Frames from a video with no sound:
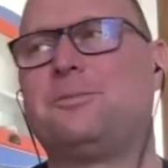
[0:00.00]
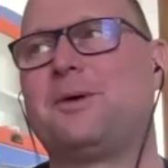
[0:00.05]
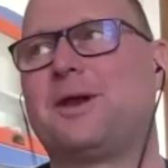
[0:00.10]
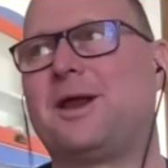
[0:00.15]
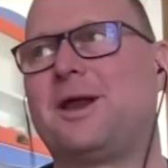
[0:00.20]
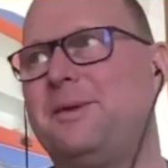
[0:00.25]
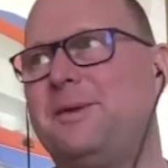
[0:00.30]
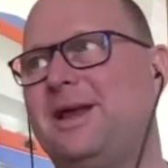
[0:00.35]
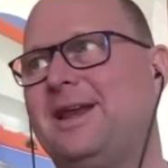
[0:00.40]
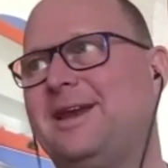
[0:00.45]
but I
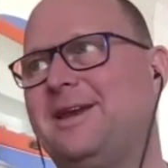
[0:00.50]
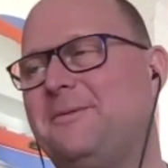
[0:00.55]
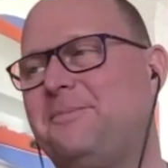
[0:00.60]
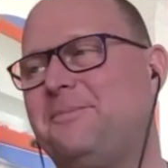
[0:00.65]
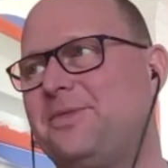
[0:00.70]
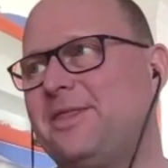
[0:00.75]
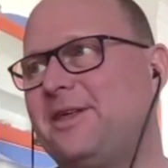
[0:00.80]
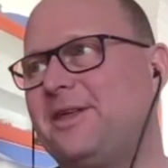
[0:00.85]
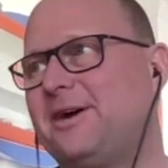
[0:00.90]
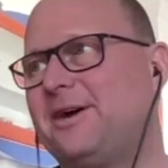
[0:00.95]
mean
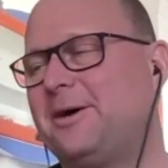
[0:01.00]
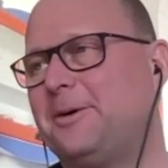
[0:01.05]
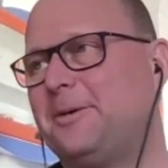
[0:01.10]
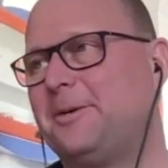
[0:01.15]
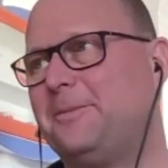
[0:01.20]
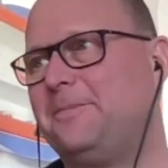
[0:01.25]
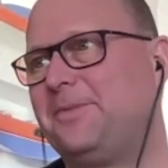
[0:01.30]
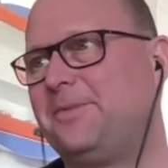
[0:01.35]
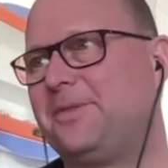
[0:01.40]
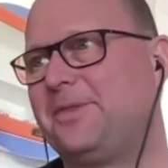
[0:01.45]

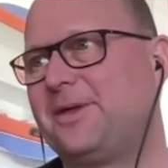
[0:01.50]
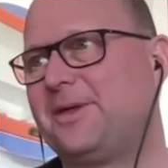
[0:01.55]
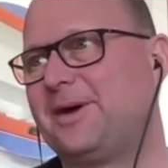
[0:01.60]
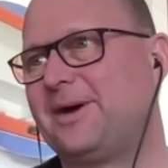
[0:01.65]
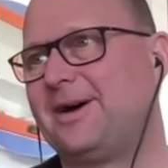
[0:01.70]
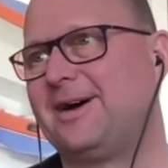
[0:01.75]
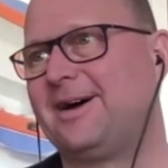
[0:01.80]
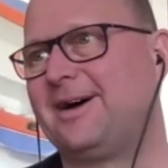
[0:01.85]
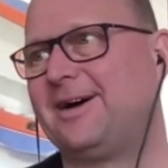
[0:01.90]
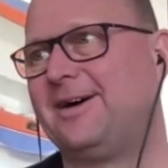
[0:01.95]

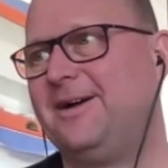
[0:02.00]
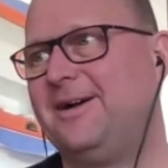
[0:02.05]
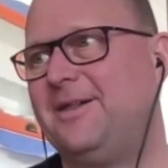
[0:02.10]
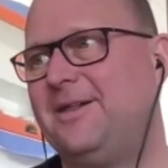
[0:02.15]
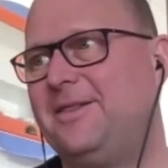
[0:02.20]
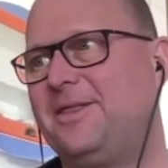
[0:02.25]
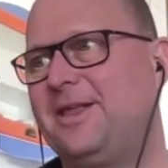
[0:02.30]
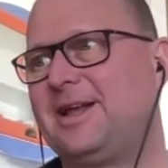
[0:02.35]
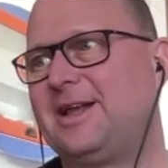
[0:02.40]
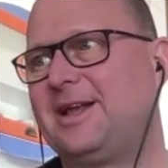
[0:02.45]
the
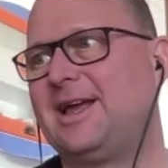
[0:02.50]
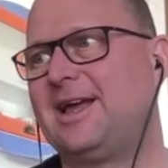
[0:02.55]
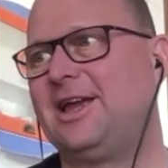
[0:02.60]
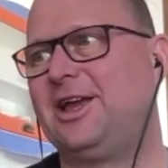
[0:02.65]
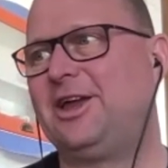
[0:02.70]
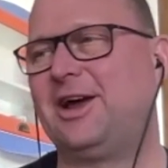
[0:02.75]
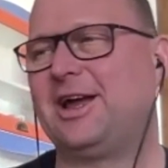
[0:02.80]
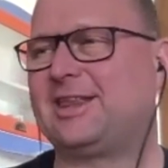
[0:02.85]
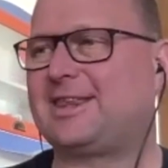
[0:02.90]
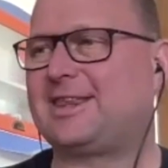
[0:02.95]

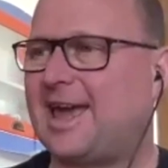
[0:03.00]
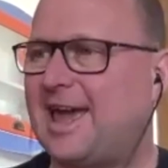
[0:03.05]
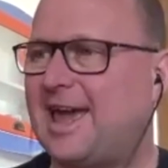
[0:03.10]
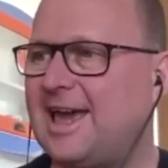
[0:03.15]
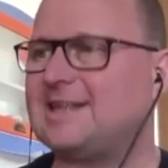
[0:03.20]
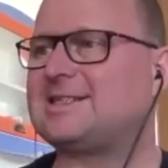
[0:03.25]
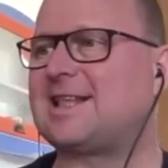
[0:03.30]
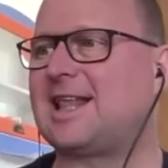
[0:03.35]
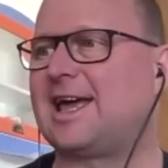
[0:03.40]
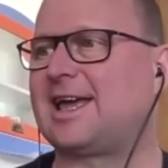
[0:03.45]
it
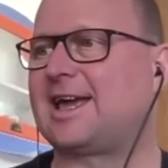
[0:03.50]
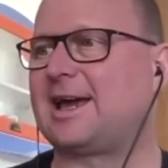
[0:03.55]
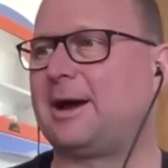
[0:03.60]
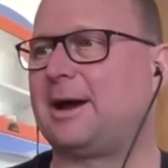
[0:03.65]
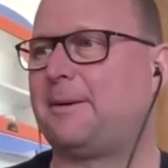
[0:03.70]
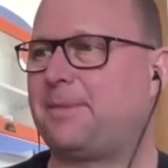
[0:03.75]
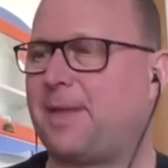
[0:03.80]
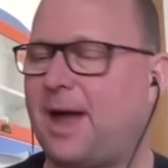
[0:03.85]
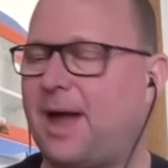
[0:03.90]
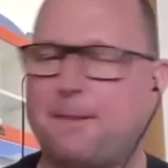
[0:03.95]
tastes like
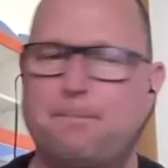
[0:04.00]
a